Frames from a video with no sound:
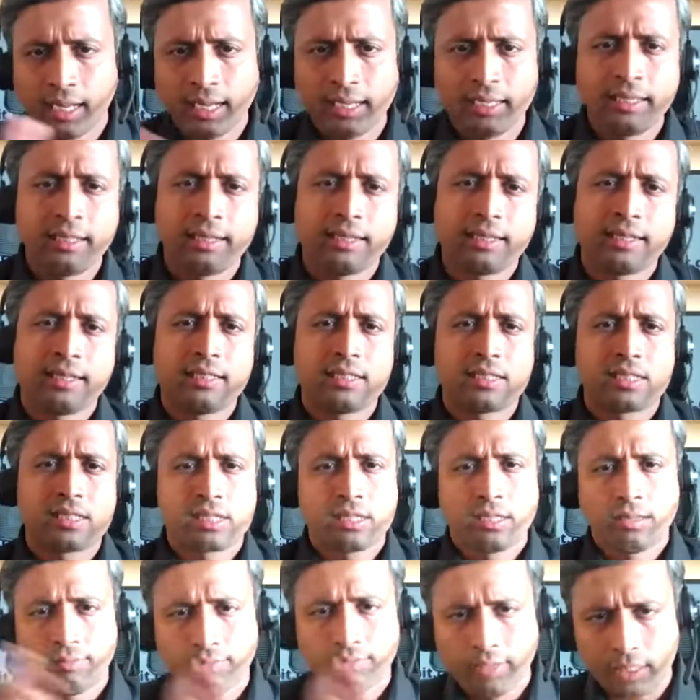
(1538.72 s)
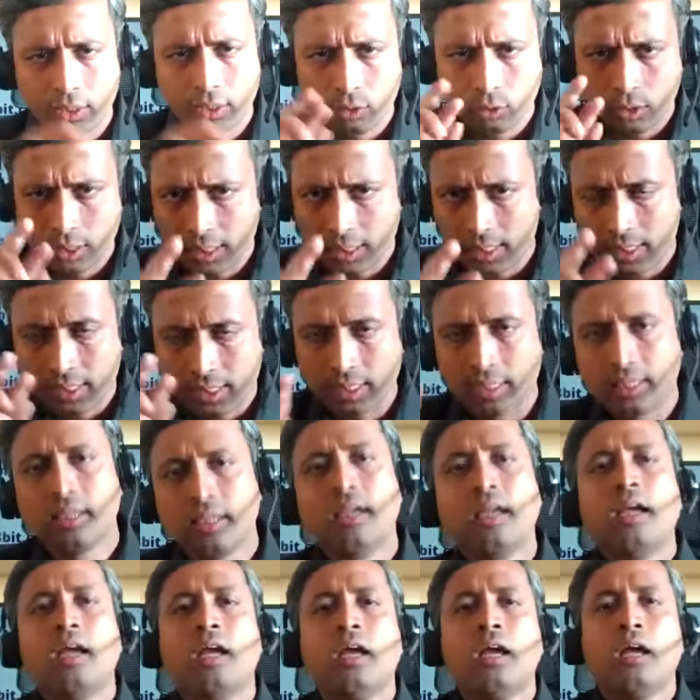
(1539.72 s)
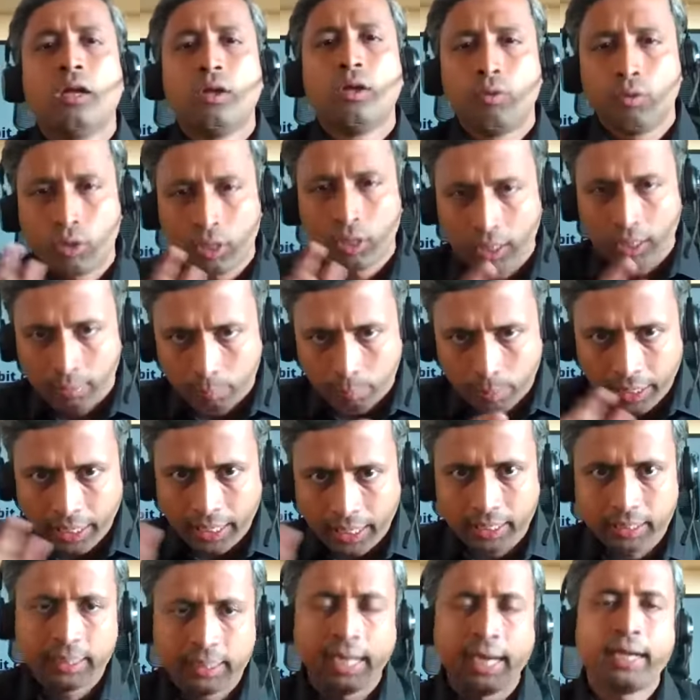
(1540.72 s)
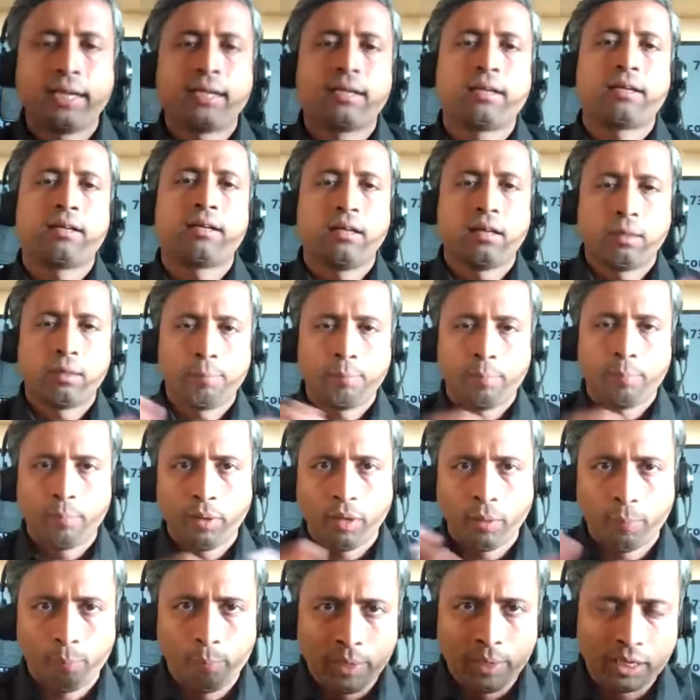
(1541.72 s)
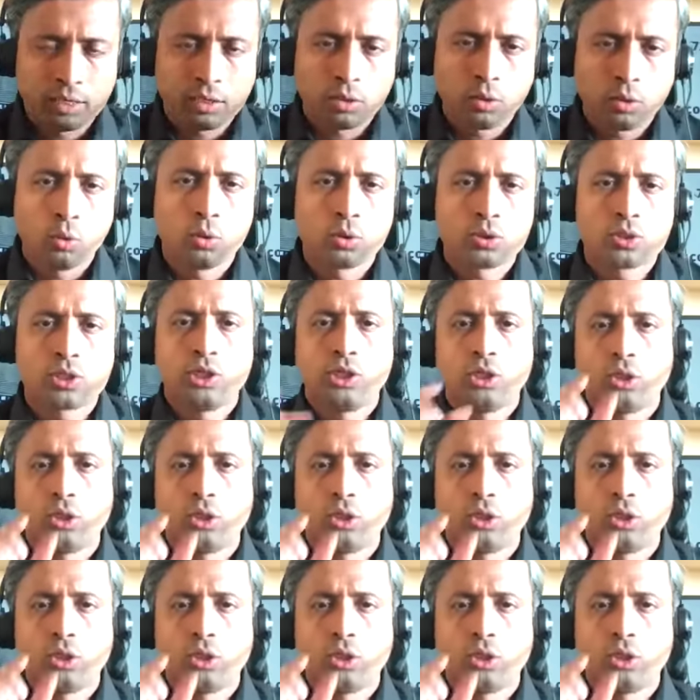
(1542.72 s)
calendar and stuff, and you can see, you can break that up a big course